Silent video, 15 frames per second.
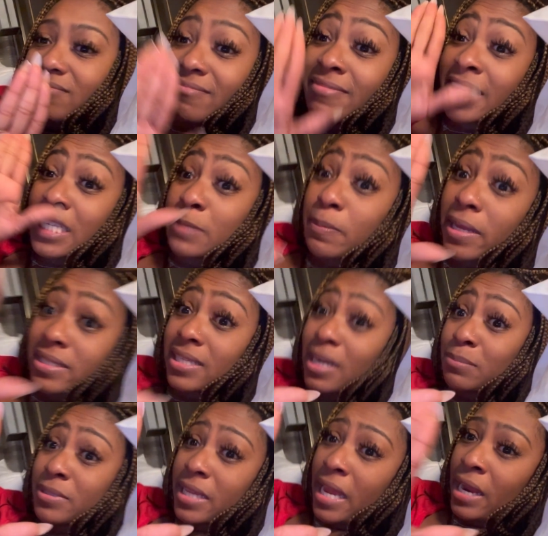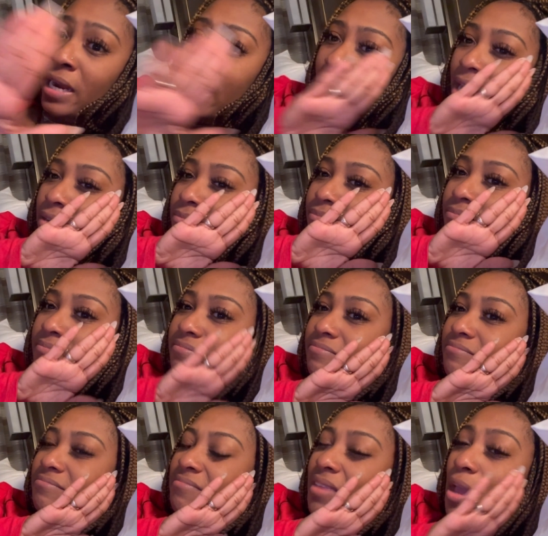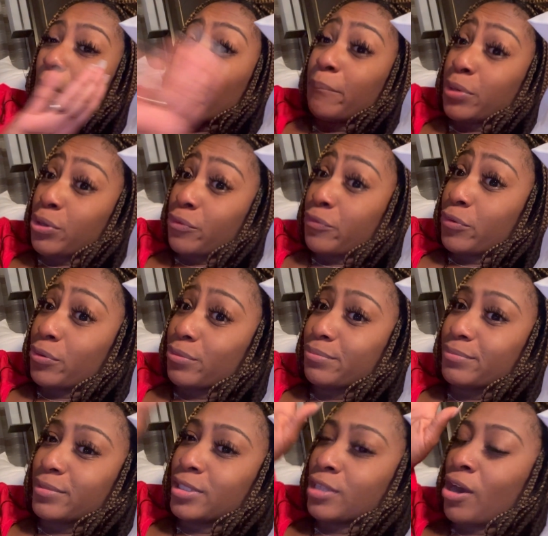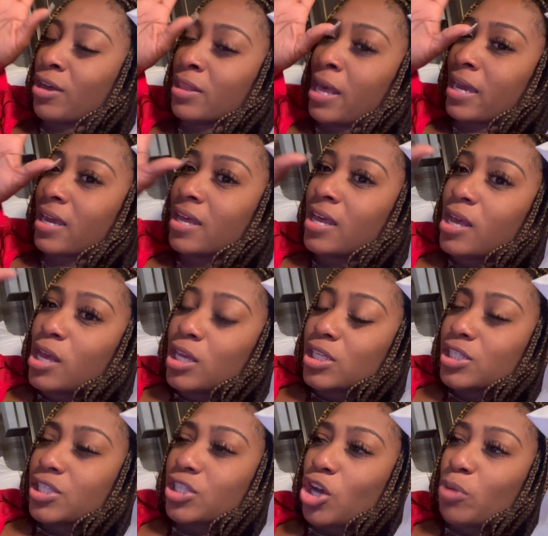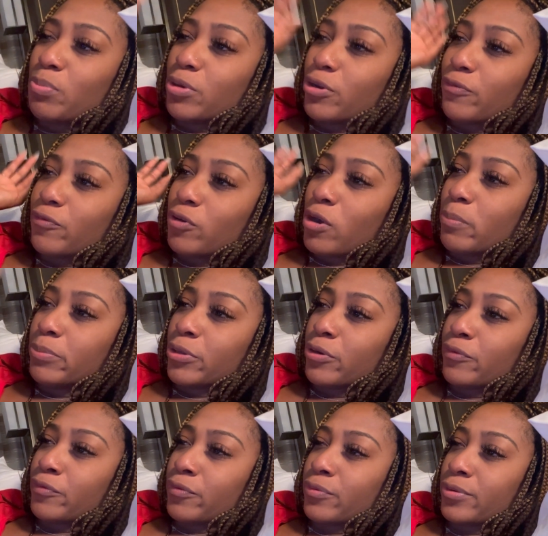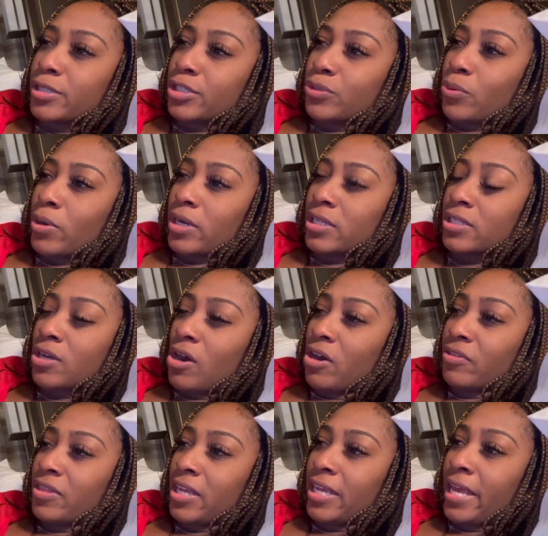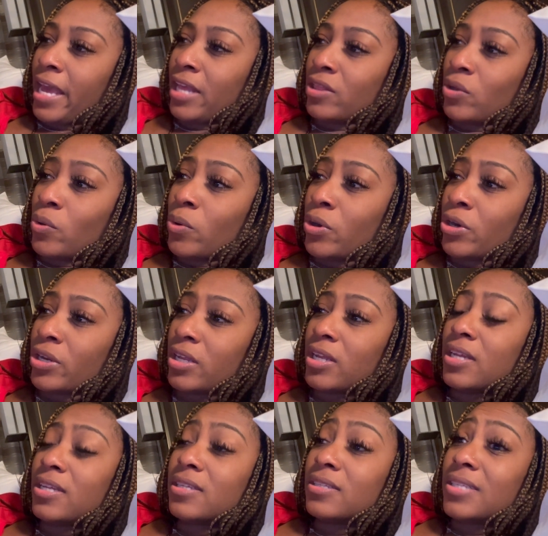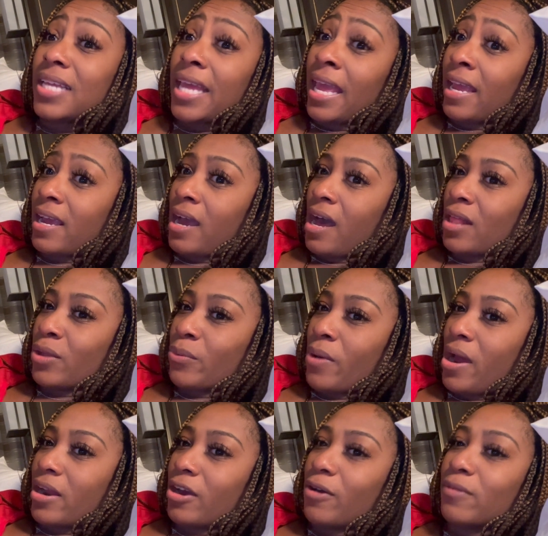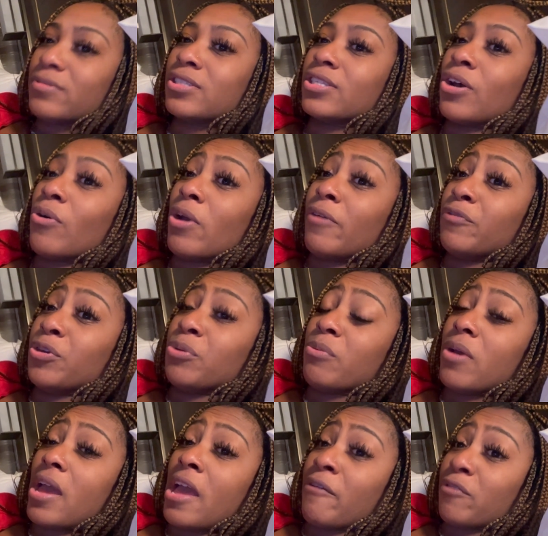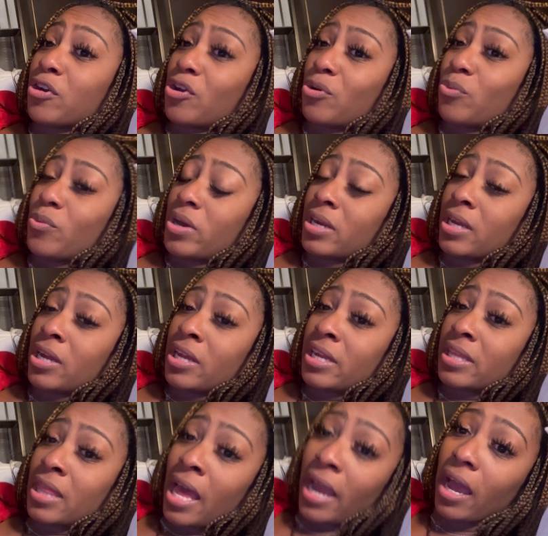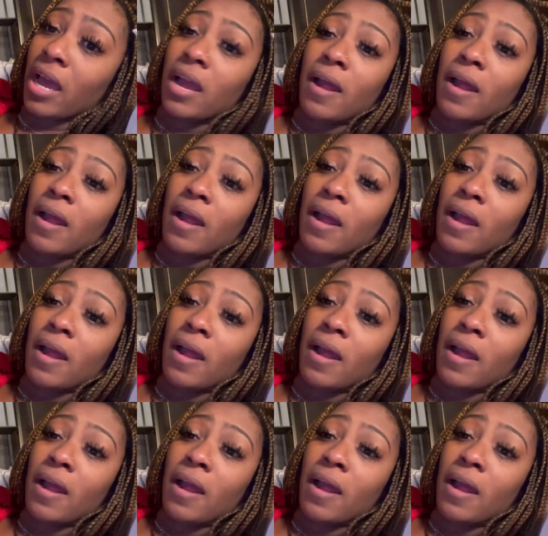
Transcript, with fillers: this place that I'm staying at, beautiful, y'all, like so beautiful, a beautiful resort. It's called the Gaylord in Colorado. So if you ever want to get like